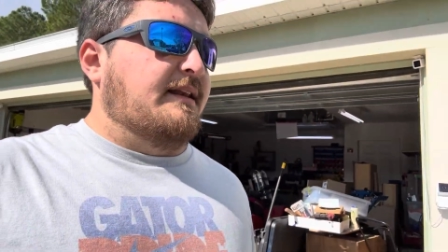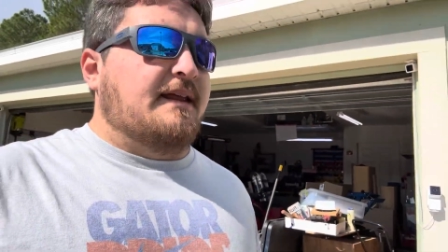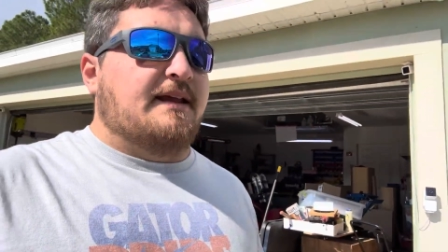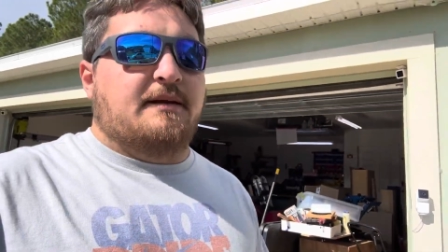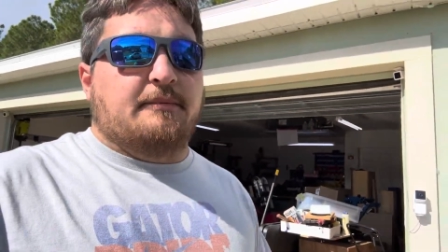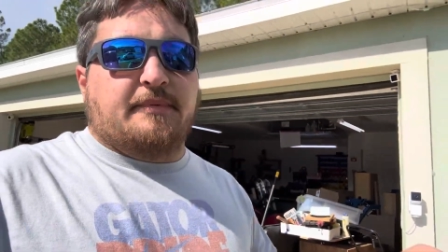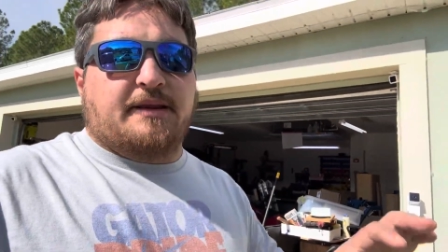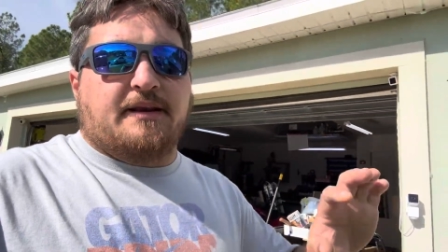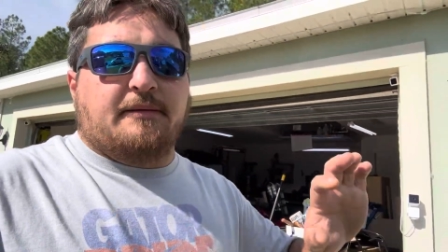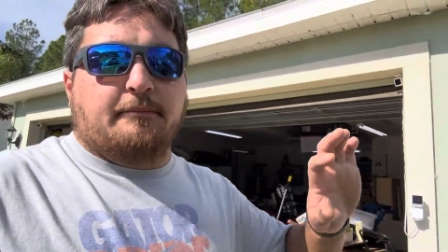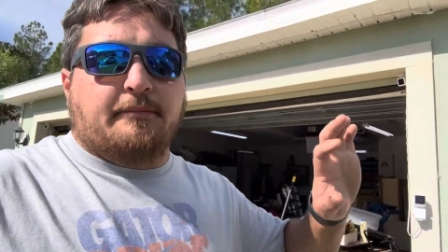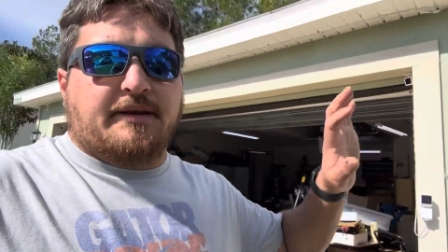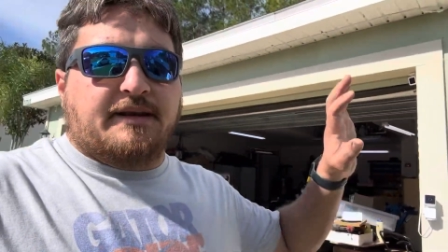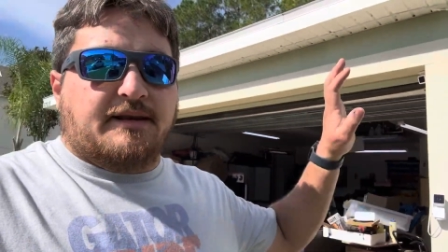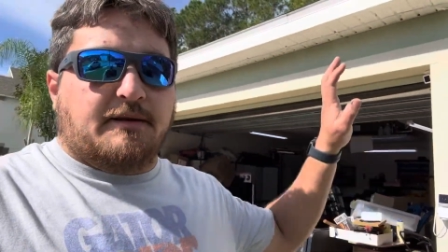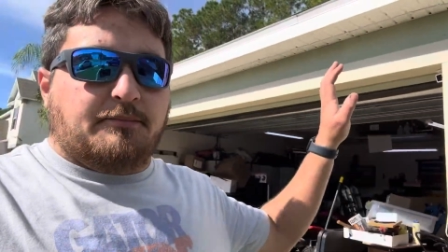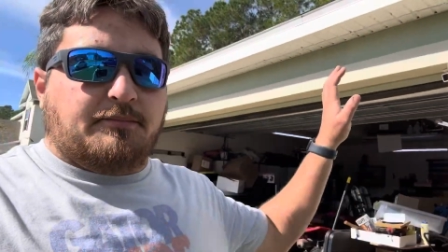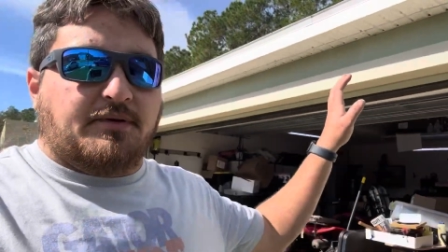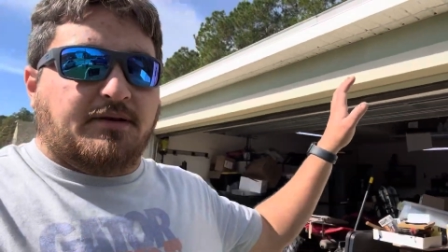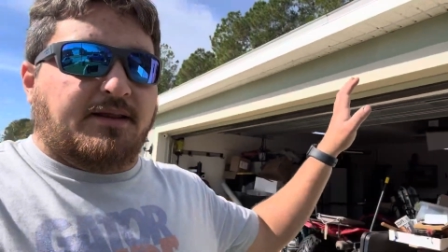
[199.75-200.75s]
They can be
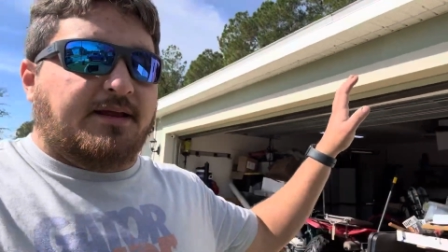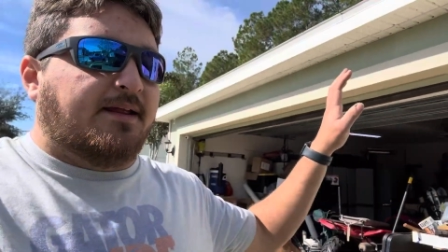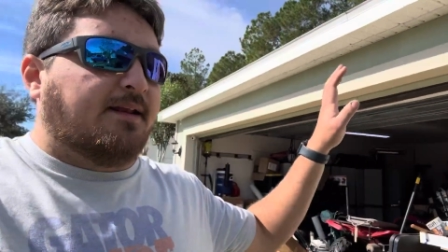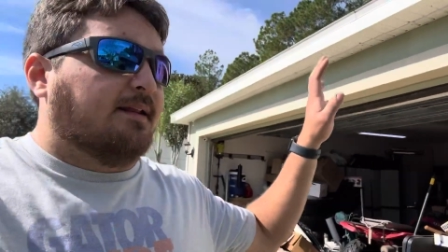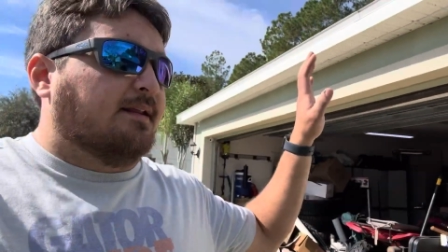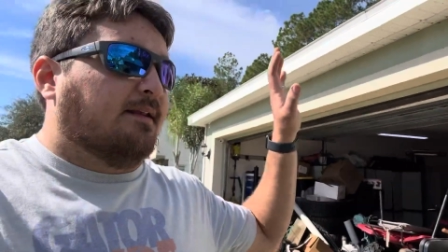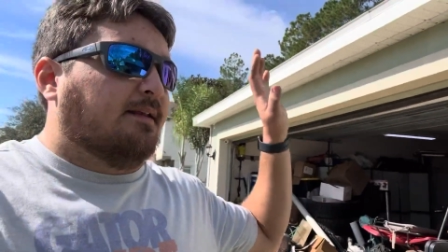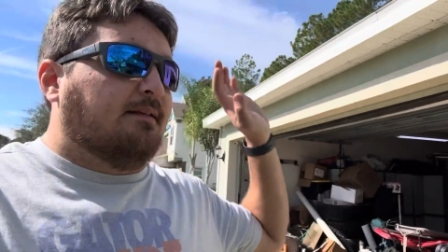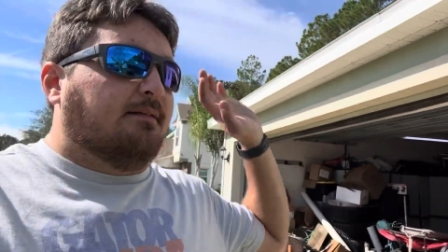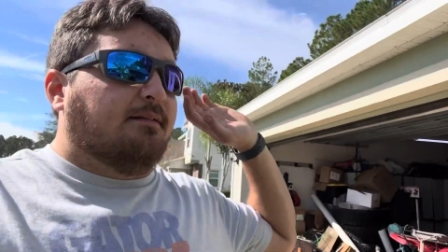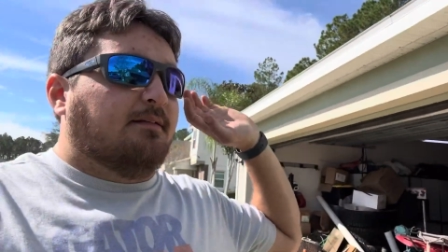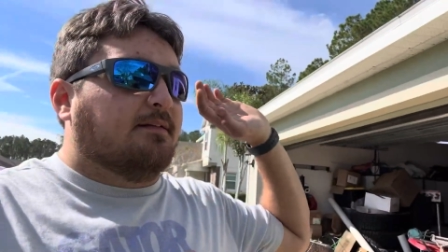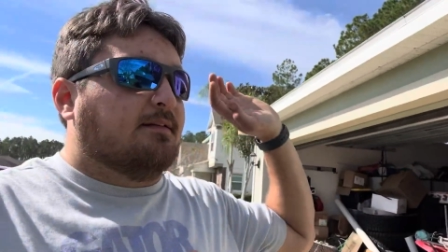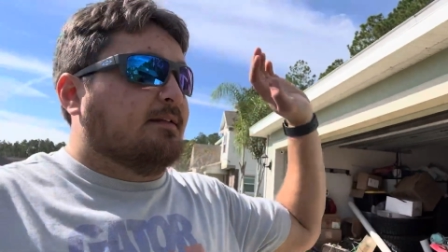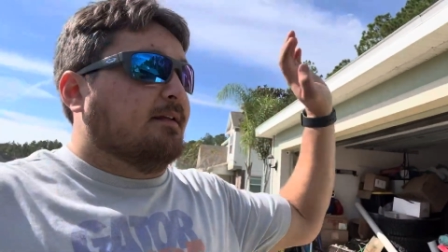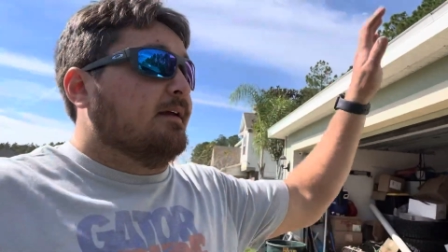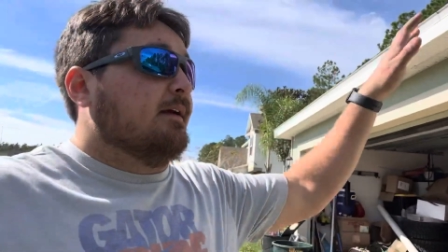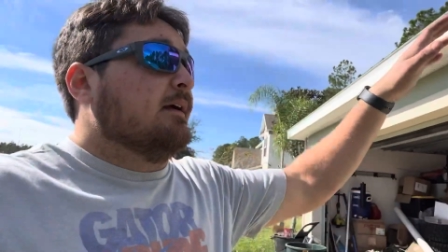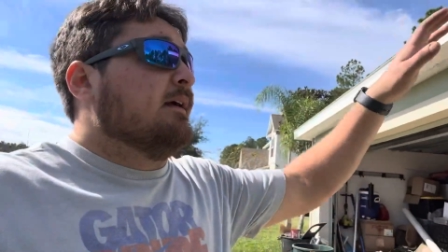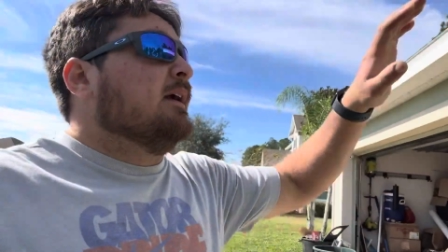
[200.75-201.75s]
manipulated
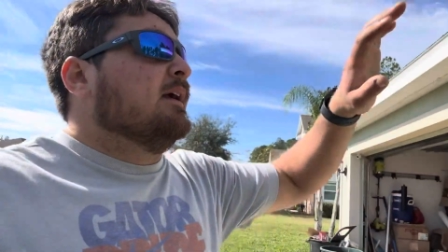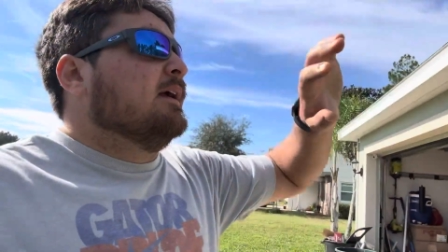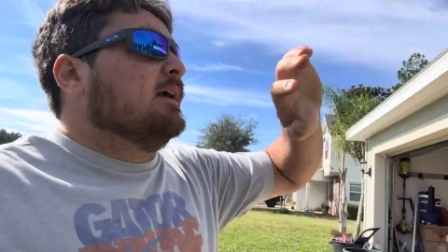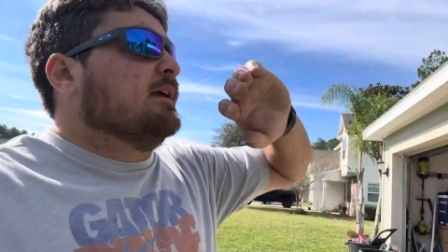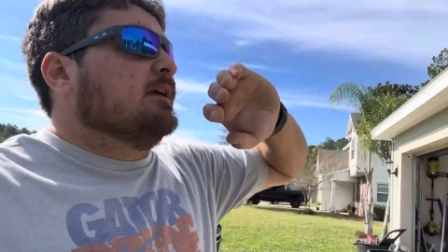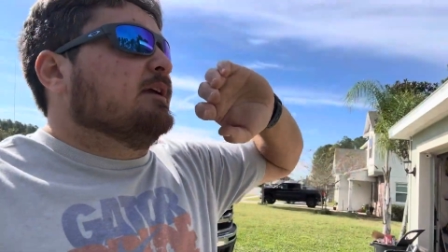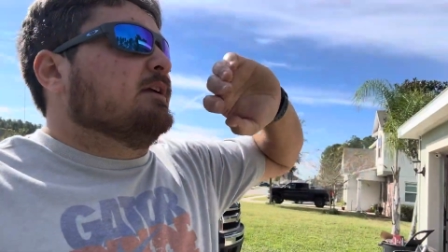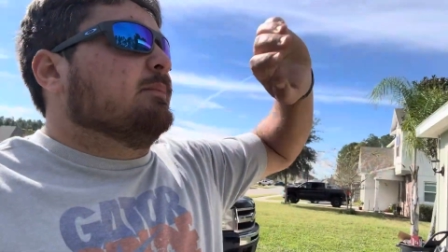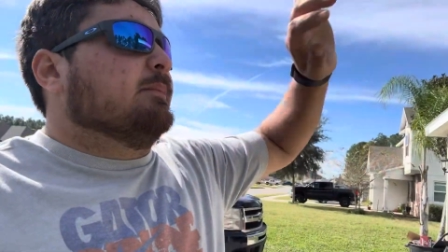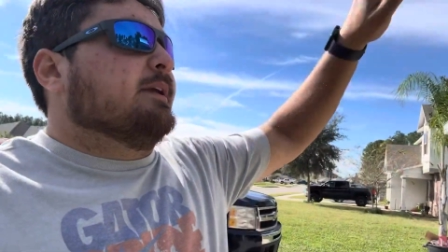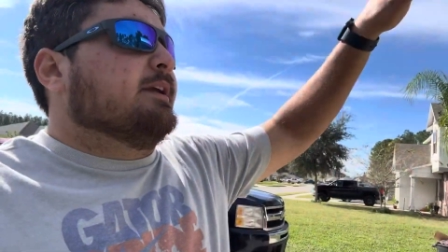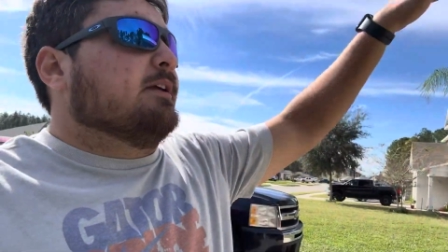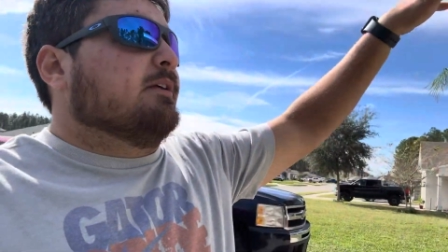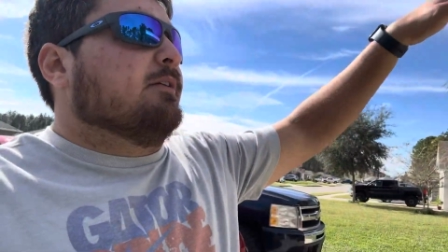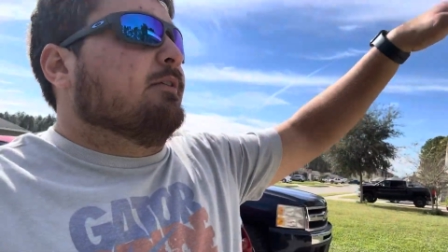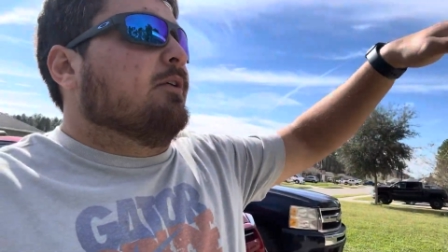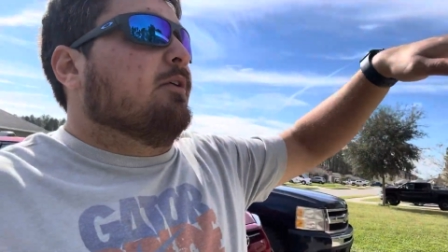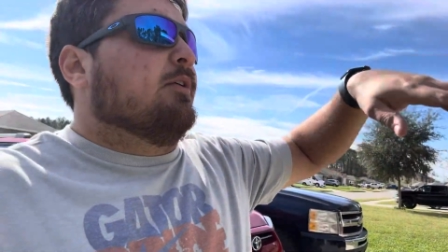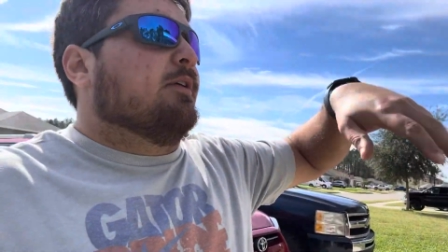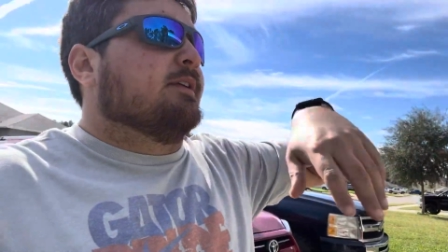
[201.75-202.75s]
to, you can make
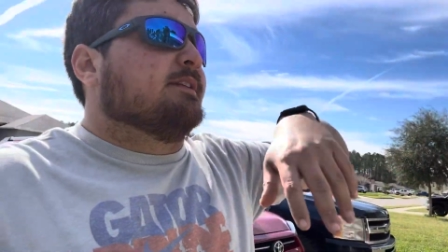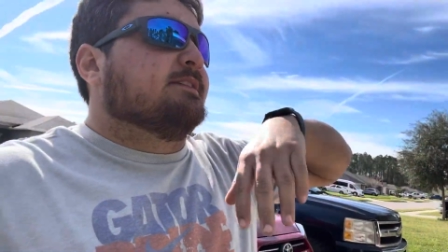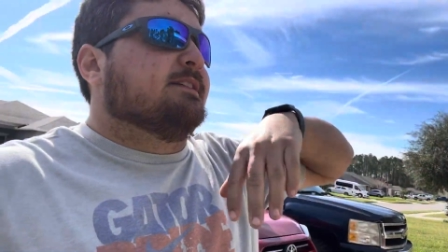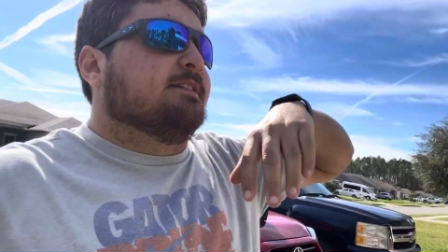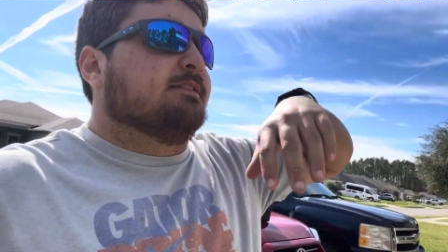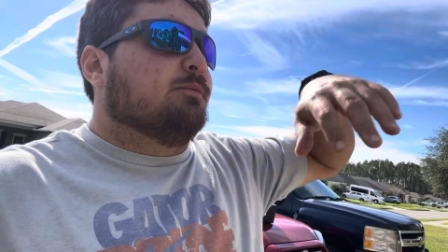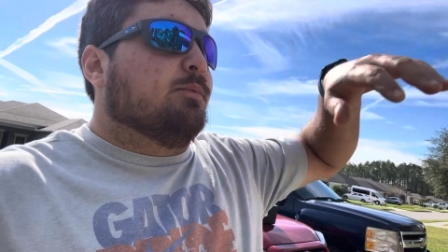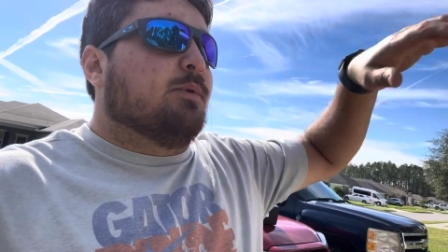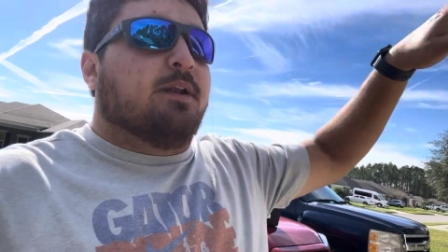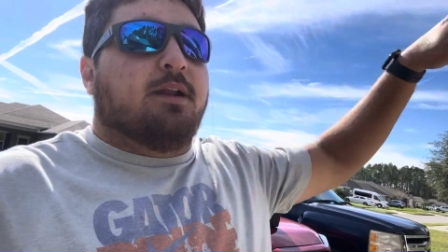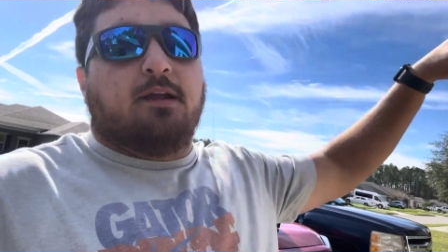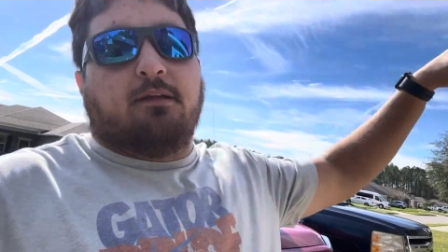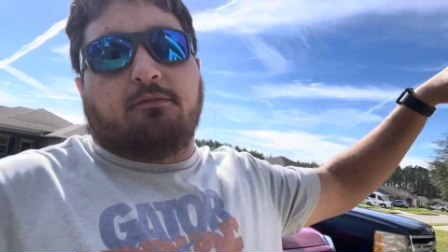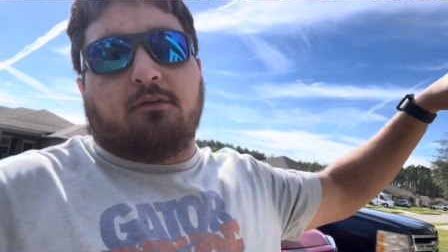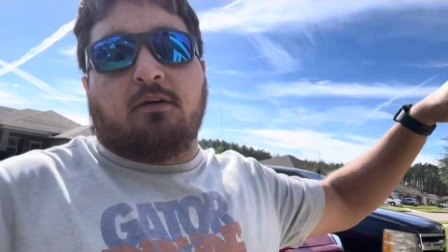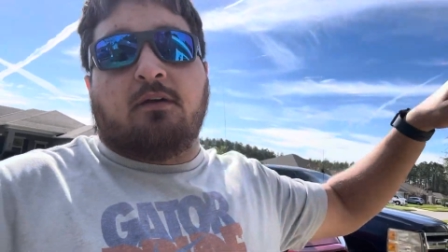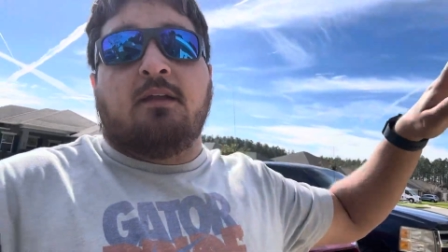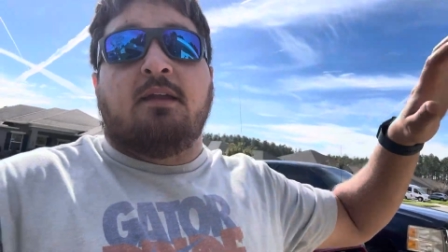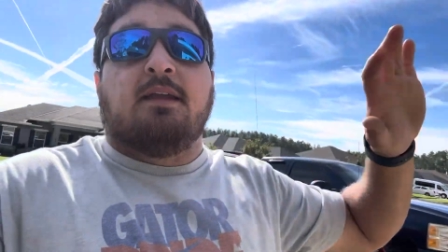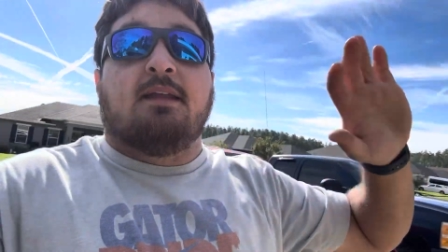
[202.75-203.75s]
your own harnesses,
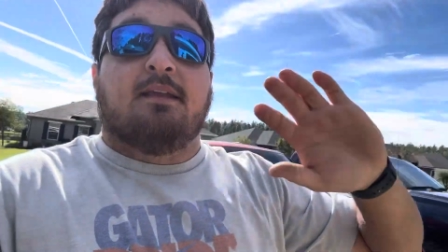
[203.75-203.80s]
whatever.